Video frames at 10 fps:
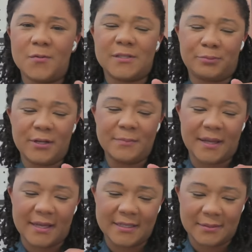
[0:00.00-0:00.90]
it's
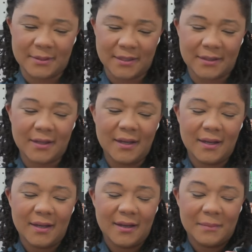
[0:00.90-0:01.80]
pre-pandemic,
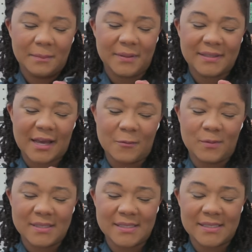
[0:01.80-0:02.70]
but that
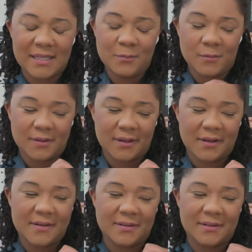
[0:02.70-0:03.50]
one scene well, where they're in the